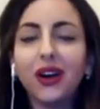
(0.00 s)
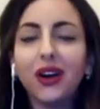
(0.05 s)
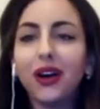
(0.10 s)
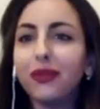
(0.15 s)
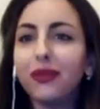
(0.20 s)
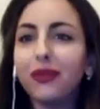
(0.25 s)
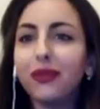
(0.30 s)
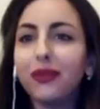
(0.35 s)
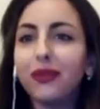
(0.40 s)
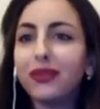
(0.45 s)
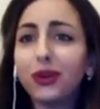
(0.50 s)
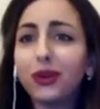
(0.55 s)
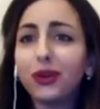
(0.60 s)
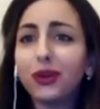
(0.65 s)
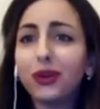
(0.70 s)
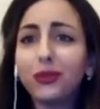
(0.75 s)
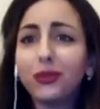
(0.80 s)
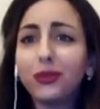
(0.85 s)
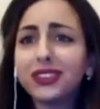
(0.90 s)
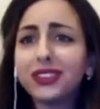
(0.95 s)
He wrote books
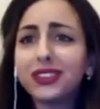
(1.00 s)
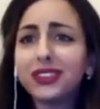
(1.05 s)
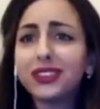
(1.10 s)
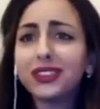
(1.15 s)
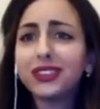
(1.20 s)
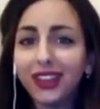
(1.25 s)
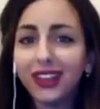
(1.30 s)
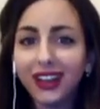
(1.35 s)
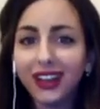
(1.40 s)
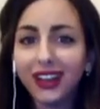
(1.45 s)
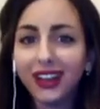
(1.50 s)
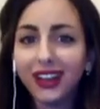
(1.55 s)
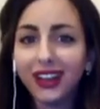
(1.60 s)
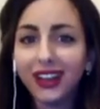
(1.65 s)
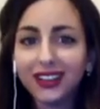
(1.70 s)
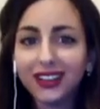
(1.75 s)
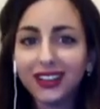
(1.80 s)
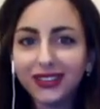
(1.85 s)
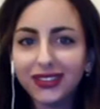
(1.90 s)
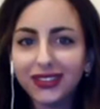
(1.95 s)
about
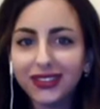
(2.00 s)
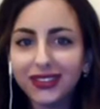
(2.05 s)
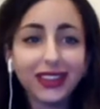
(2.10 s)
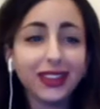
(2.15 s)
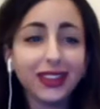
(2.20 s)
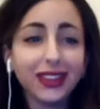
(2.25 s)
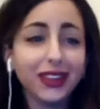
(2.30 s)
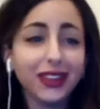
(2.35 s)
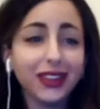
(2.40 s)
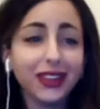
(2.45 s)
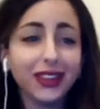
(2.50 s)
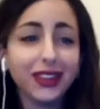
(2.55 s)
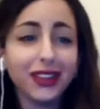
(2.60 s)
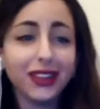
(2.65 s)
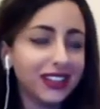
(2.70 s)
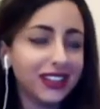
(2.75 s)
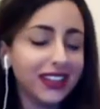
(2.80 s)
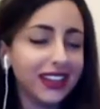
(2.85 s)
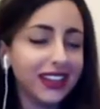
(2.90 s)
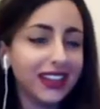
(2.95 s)
philosophy,
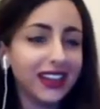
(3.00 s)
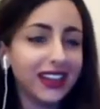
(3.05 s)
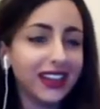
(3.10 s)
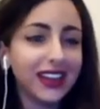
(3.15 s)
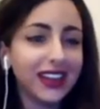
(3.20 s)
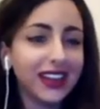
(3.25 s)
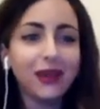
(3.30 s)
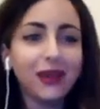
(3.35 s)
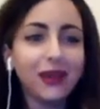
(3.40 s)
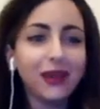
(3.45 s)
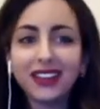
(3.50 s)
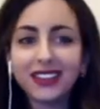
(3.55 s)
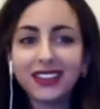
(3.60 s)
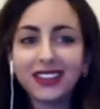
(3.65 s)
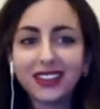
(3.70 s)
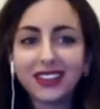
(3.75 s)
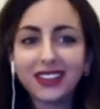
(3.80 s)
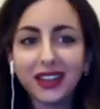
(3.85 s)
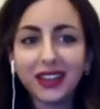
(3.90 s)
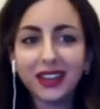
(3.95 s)
theology,
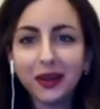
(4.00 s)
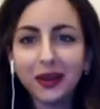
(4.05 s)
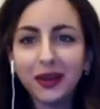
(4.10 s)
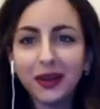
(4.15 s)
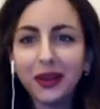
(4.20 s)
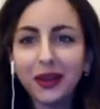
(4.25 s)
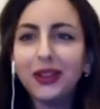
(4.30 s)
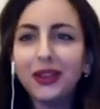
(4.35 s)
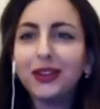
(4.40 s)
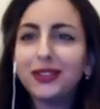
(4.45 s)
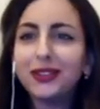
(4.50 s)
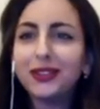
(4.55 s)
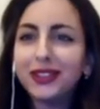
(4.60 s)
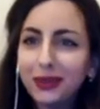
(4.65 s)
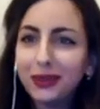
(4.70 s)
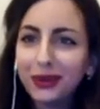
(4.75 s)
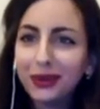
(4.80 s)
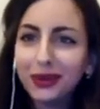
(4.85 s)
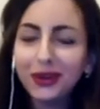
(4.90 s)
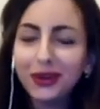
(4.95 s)
medicine. Your
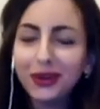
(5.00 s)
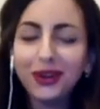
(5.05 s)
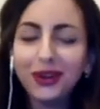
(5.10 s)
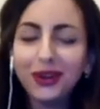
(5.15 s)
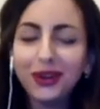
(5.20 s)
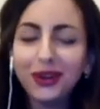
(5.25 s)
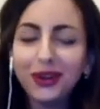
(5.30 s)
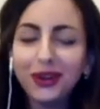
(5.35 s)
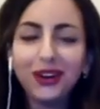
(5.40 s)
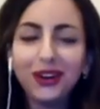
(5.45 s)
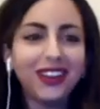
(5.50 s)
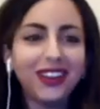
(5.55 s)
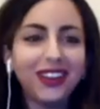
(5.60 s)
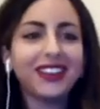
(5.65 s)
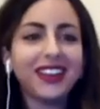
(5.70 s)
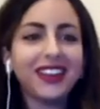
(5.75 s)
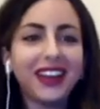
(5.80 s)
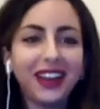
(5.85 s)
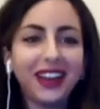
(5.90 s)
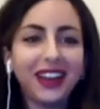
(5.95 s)
typical all-around
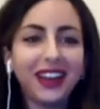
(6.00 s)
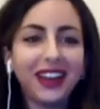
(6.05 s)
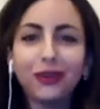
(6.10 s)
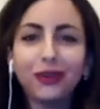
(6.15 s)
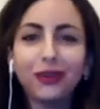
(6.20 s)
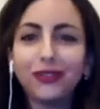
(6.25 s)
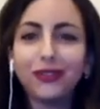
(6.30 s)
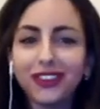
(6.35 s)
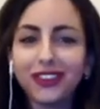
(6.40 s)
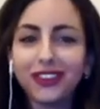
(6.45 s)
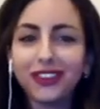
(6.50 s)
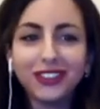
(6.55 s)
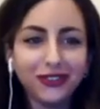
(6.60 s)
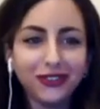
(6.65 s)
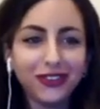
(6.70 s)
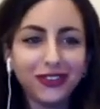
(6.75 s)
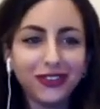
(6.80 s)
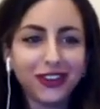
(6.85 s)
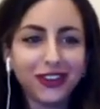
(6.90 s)
Arab overachiever.